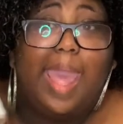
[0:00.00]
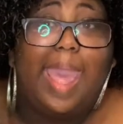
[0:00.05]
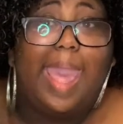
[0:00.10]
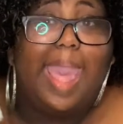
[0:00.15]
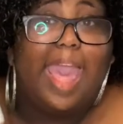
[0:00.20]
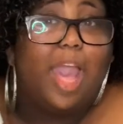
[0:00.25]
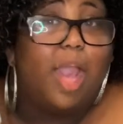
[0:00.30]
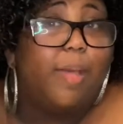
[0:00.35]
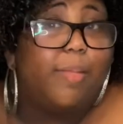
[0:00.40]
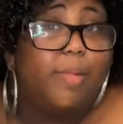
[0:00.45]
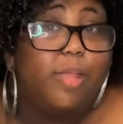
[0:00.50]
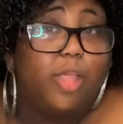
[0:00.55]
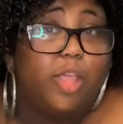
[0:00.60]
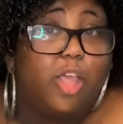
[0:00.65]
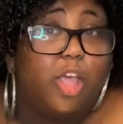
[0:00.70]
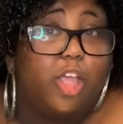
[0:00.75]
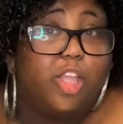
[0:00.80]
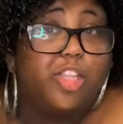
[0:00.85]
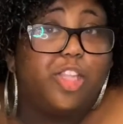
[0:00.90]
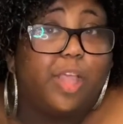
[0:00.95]
How many of
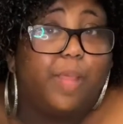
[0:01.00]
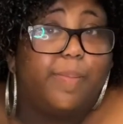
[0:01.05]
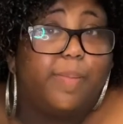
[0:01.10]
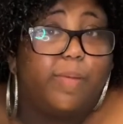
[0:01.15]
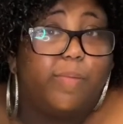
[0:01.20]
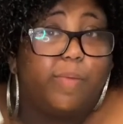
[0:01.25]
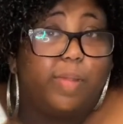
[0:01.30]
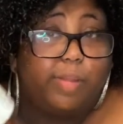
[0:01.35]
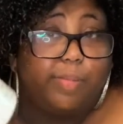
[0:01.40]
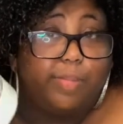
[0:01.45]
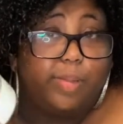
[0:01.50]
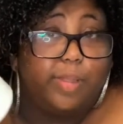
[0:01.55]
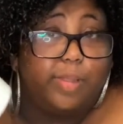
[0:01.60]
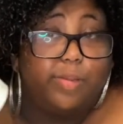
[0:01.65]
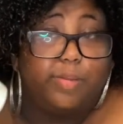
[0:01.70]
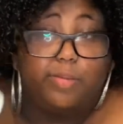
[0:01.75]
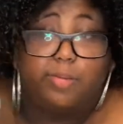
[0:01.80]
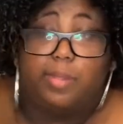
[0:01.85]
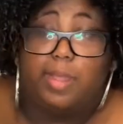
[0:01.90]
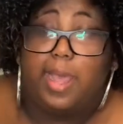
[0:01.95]
y'all shop at
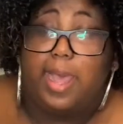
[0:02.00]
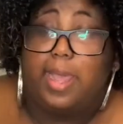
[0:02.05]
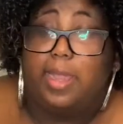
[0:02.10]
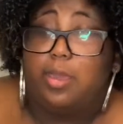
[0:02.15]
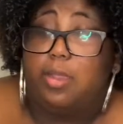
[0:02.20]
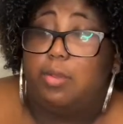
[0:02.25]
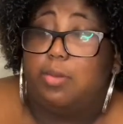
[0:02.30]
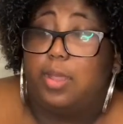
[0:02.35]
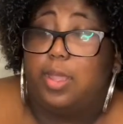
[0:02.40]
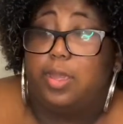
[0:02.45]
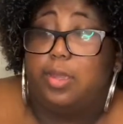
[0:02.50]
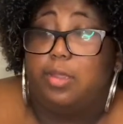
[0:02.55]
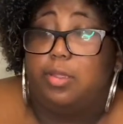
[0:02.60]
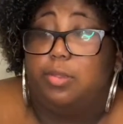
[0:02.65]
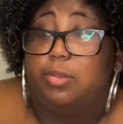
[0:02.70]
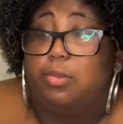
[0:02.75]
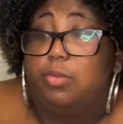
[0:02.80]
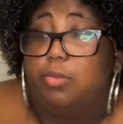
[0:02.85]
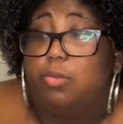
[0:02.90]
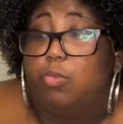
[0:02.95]
Rainbow? I know I
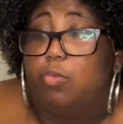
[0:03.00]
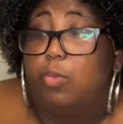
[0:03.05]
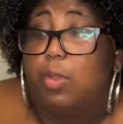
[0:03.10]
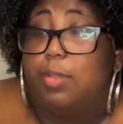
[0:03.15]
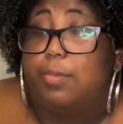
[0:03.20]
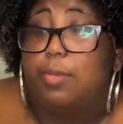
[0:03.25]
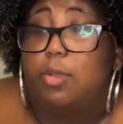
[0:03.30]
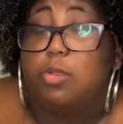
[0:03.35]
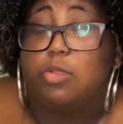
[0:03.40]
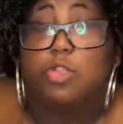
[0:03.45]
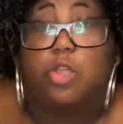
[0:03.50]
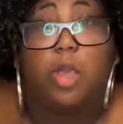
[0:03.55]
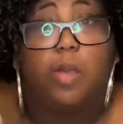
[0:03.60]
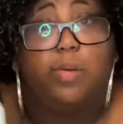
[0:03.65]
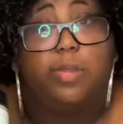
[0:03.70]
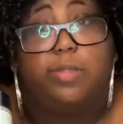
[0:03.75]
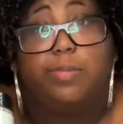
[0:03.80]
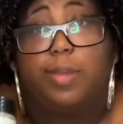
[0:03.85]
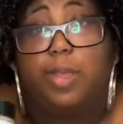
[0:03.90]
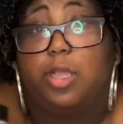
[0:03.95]
do. Rainbow is
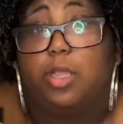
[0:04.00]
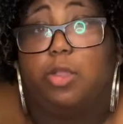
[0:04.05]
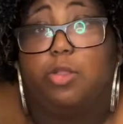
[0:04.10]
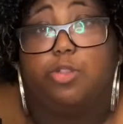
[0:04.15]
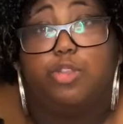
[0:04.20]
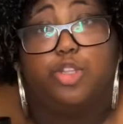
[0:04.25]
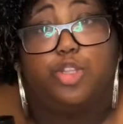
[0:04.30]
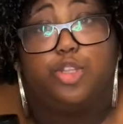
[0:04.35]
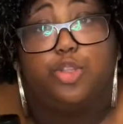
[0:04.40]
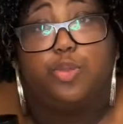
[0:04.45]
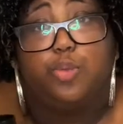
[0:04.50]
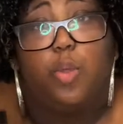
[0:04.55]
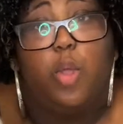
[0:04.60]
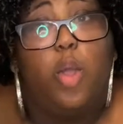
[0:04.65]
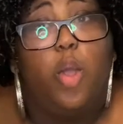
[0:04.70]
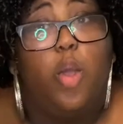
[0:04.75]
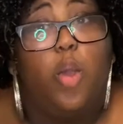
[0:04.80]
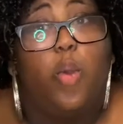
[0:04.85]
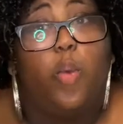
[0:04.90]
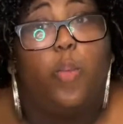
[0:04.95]
always my go-to.
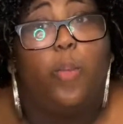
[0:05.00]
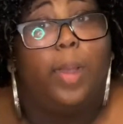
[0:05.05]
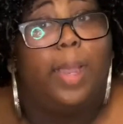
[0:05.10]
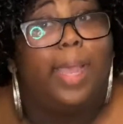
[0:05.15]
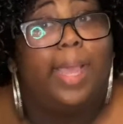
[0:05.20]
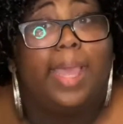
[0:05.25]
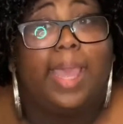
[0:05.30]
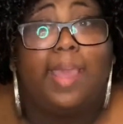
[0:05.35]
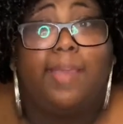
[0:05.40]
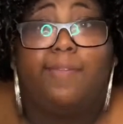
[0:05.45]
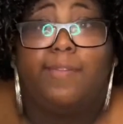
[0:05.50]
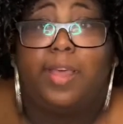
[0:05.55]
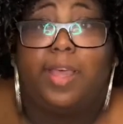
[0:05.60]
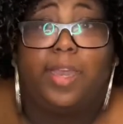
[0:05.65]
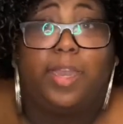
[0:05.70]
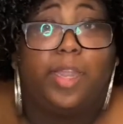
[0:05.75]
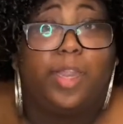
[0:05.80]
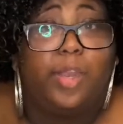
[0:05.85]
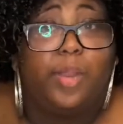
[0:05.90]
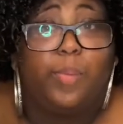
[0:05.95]
When I can't
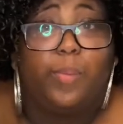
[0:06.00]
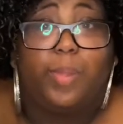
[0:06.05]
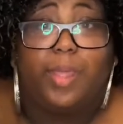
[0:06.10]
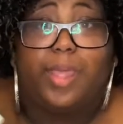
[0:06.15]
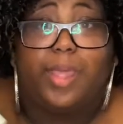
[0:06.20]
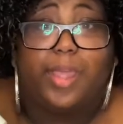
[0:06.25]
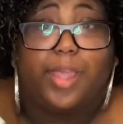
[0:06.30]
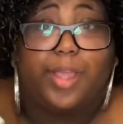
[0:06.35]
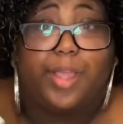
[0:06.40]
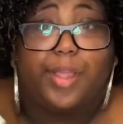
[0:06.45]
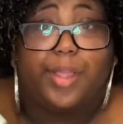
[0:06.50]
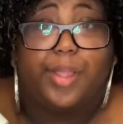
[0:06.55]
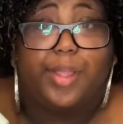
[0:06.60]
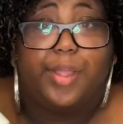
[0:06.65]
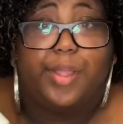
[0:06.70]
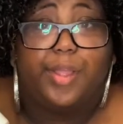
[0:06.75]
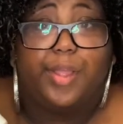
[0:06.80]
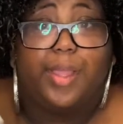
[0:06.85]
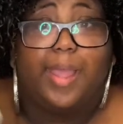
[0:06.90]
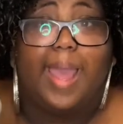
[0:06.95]
find nothing to wear,
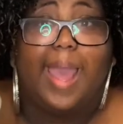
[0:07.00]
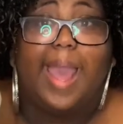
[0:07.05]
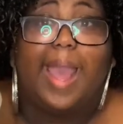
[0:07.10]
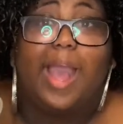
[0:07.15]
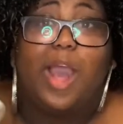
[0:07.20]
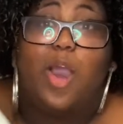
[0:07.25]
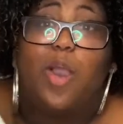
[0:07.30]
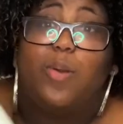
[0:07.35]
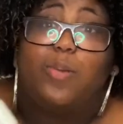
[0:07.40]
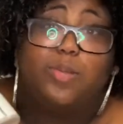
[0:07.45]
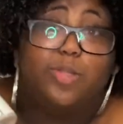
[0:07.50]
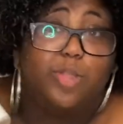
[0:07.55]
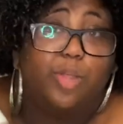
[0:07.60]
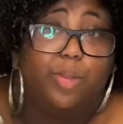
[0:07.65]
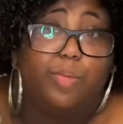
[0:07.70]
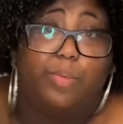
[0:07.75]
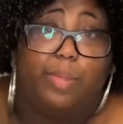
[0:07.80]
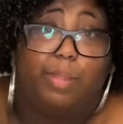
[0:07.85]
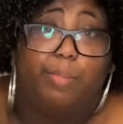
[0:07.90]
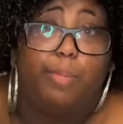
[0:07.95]
I always go
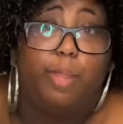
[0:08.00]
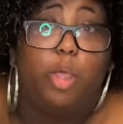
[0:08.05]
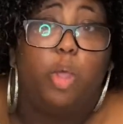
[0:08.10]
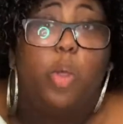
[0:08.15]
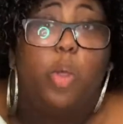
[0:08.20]
to Rainbow.